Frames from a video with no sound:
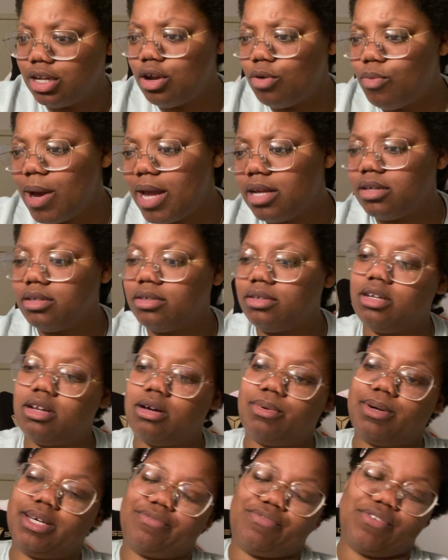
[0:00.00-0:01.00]
No, wait. You know
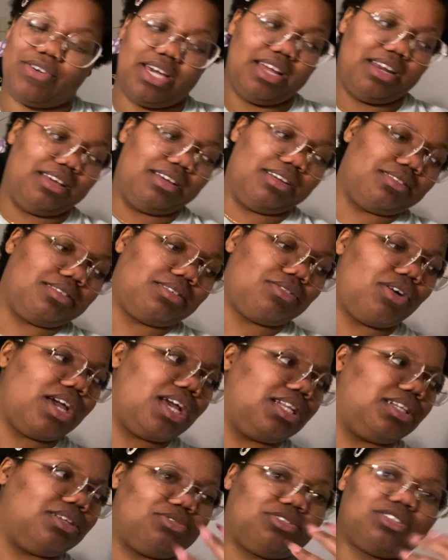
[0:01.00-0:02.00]
what? Forget it. Go ahead
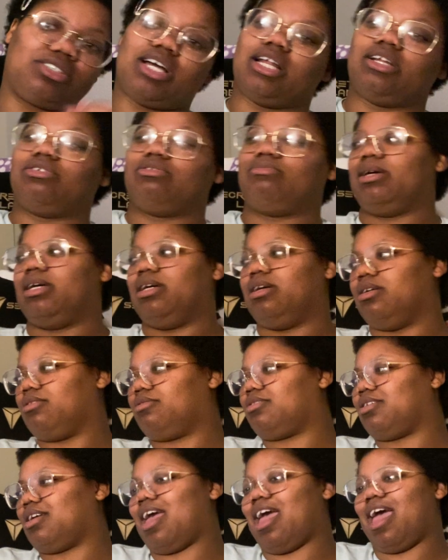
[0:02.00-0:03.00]
and do what you got
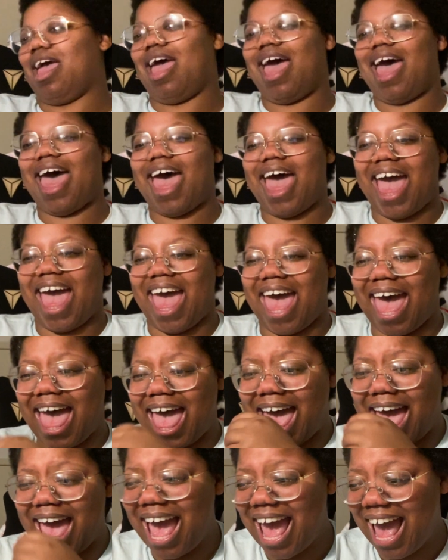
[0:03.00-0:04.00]
to
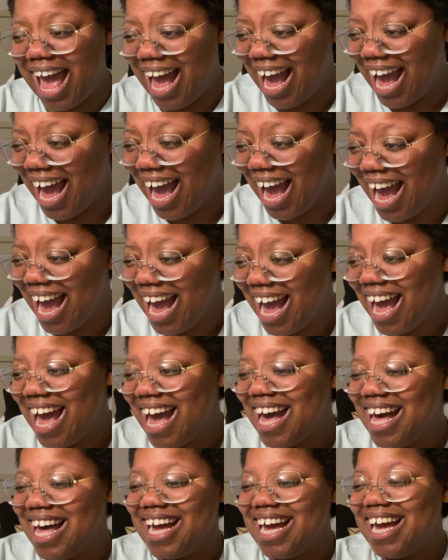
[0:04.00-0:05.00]

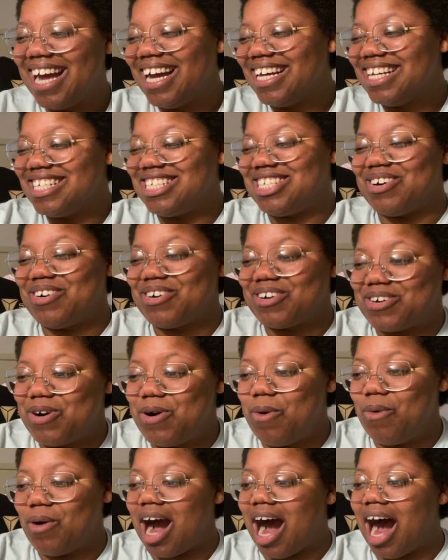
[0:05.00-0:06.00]
do.
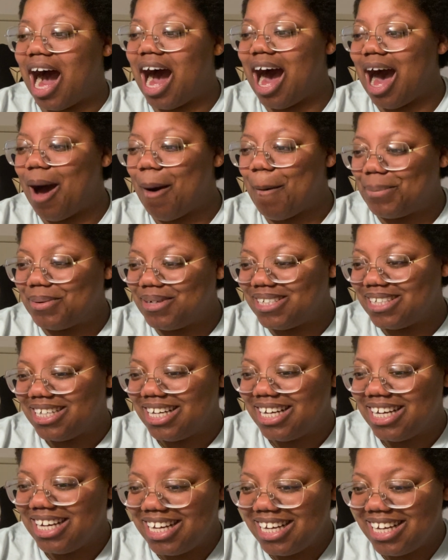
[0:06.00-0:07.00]
Jungkook hop,
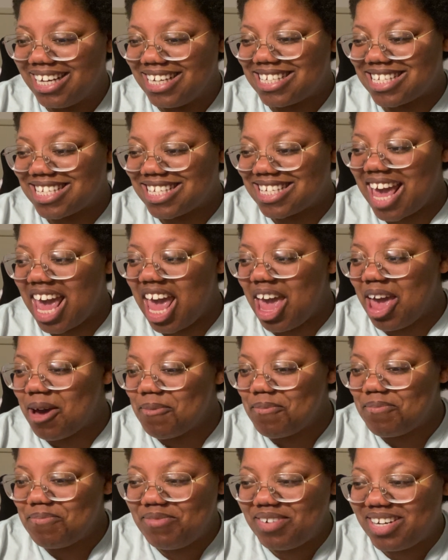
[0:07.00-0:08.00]
skip
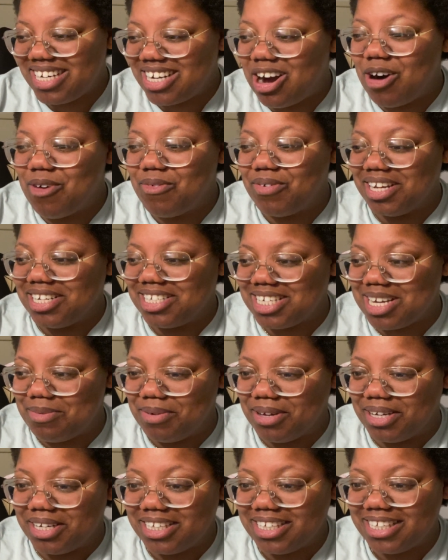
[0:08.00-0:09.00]
over to
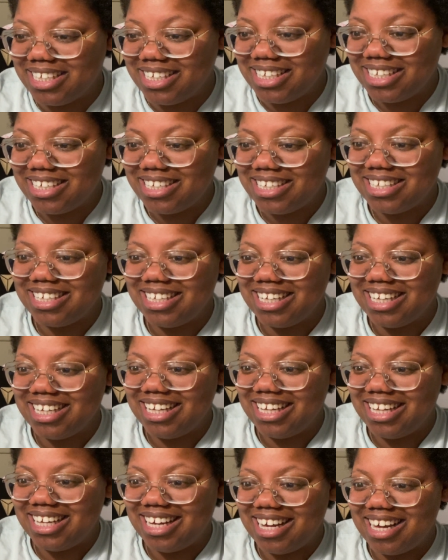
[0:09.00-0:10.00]
Jimin.
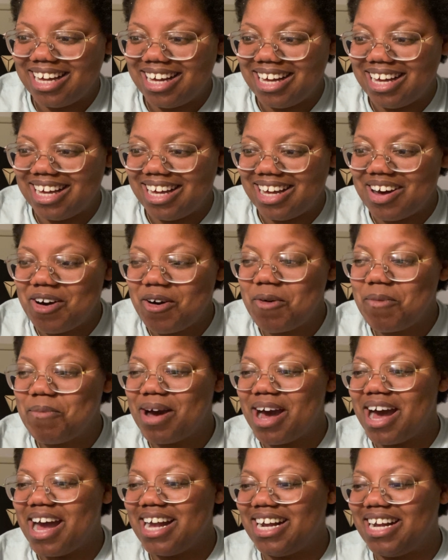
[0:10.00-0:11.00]
Oh
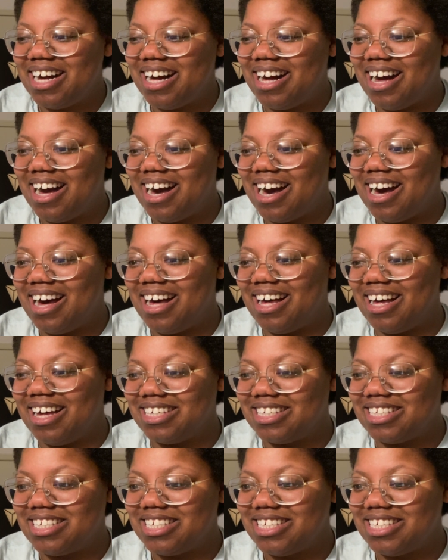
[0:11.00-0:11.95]
my gosh.